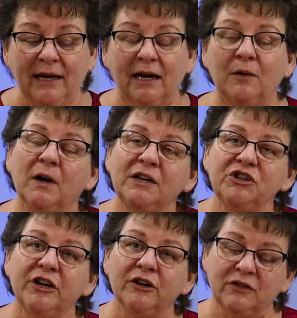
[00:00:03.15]
I want to
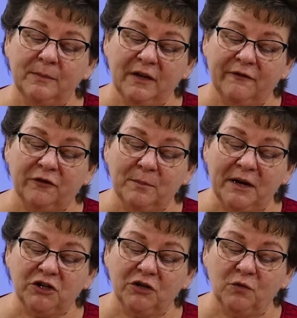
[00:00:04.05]
share some
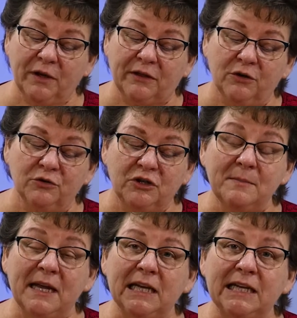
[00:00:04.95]
information with you to
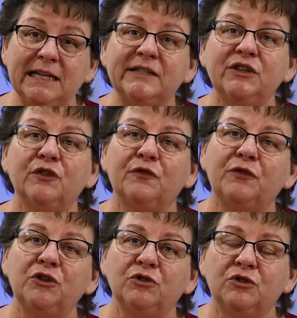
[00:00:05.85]
make it easier for
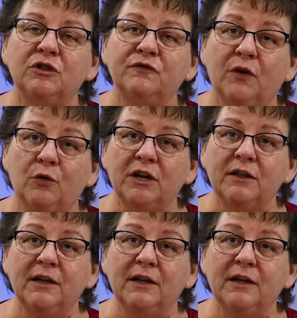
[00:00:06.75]
you to vote